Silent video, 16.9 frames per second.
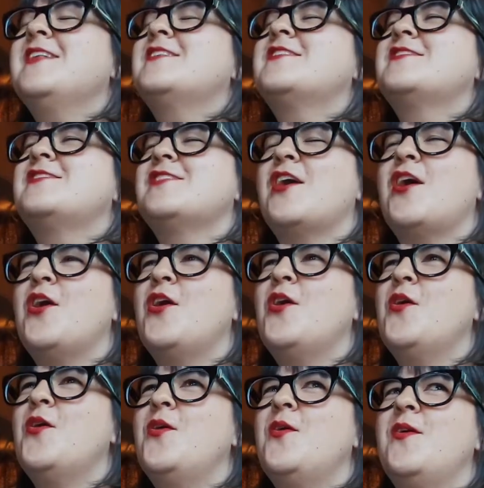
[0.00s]
It's
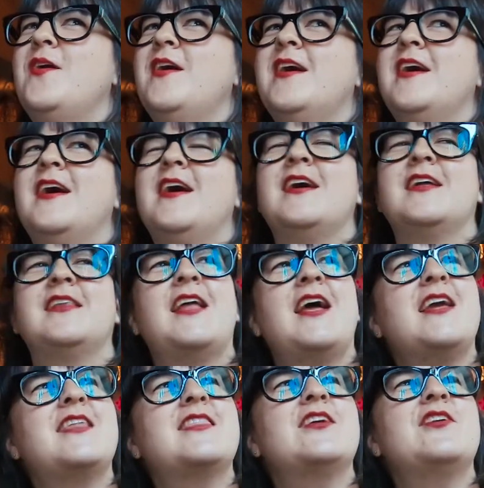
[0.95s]
so
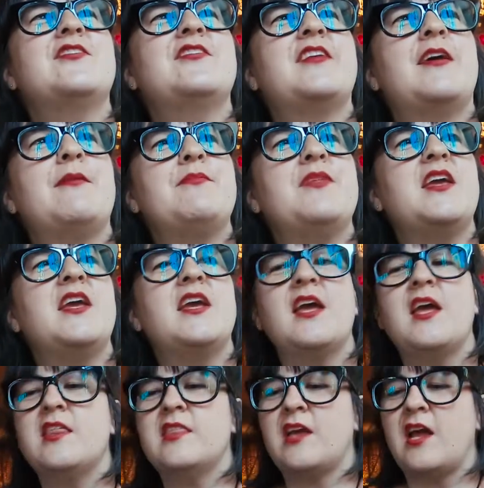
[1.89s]
like there's
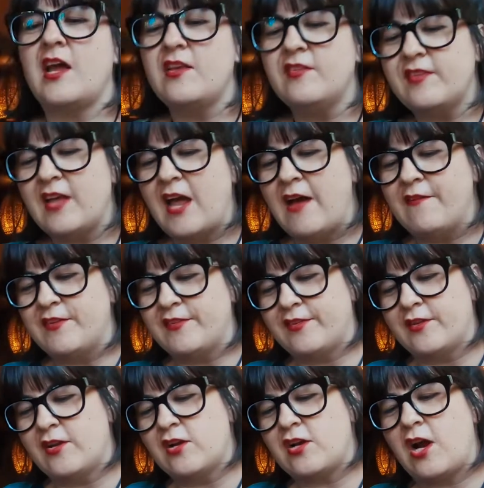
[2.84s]
something that I used to have
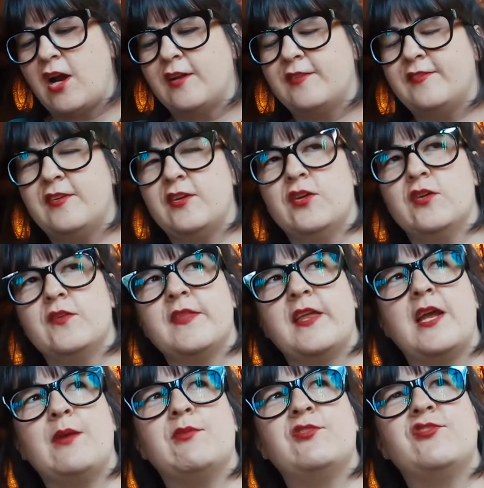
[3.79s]
this little cartoon
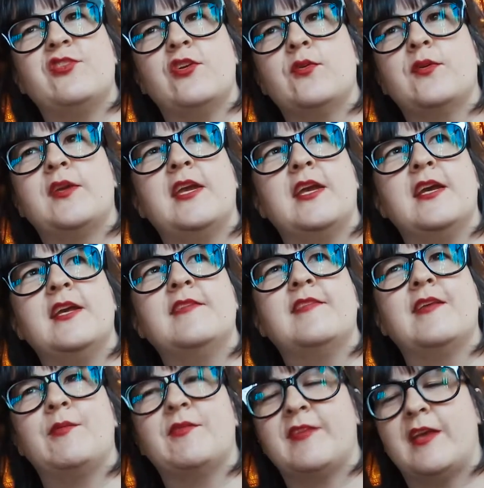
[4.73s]
that I would show
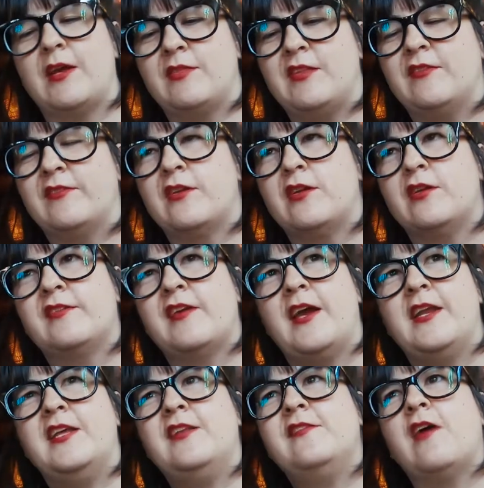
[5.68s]
kids that was like these little
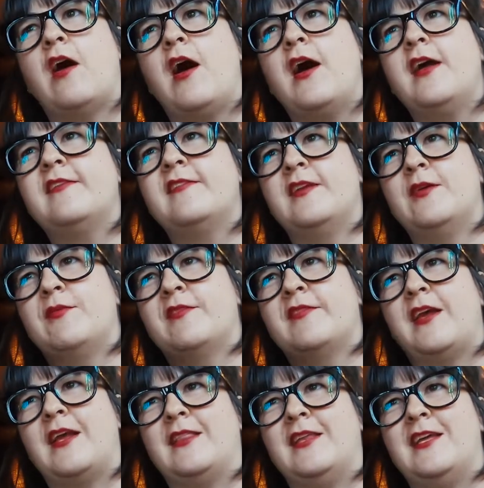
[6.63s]
tiny dots and it
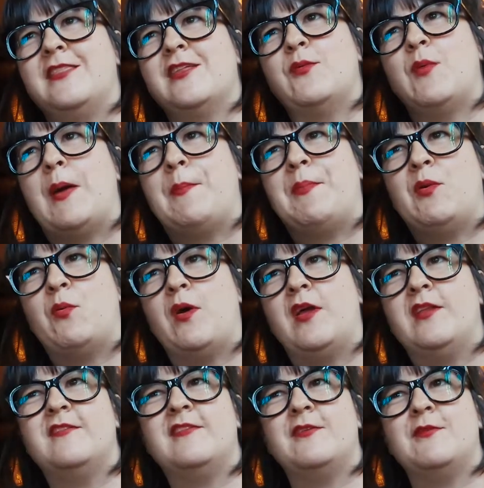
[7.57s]
was like Lethal Weapon
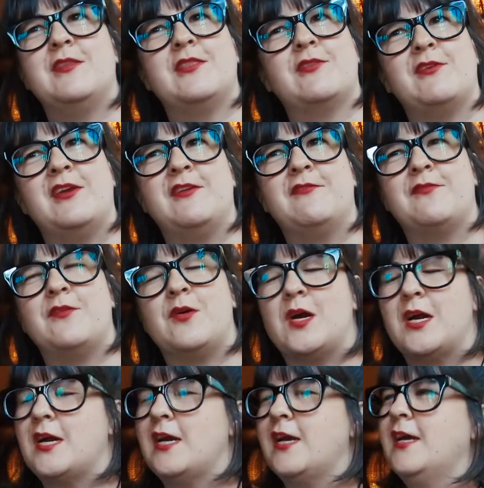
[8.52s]
1, 2, and 3, and 4.
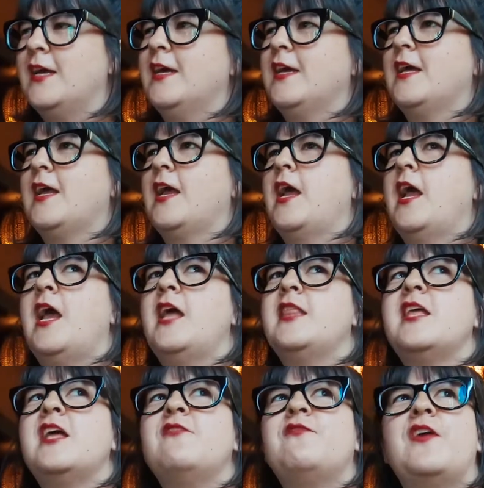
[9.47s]

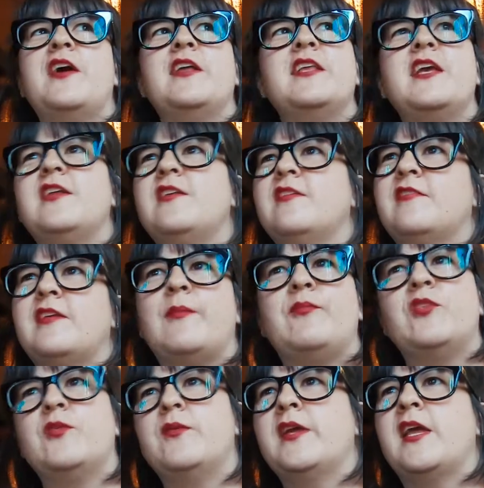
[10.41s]
And then finally I had to
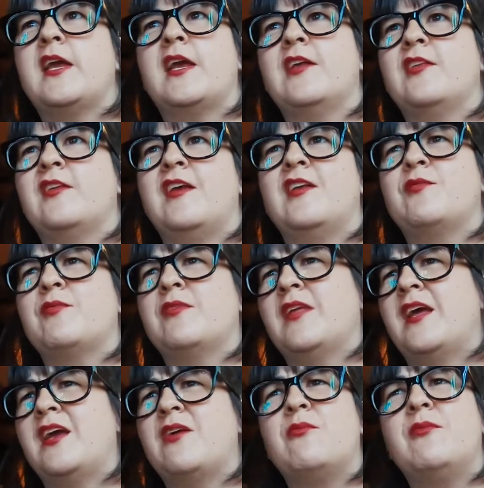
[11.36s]
stop doing it because kids were
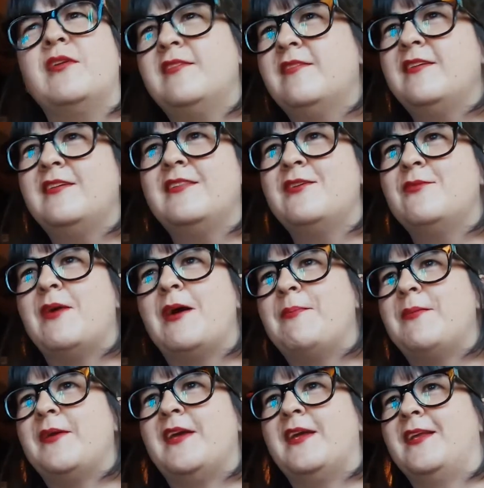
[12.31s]
like, what's Lethal
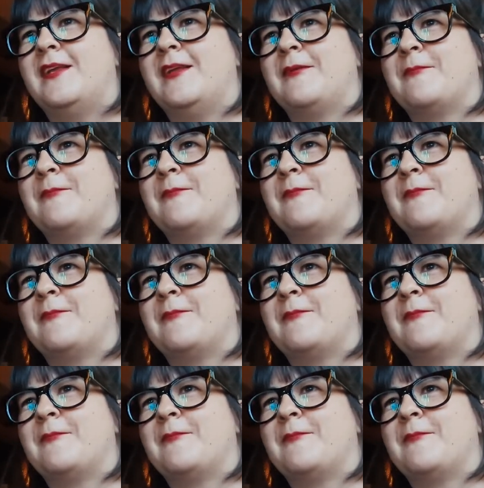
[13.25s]
Weapon?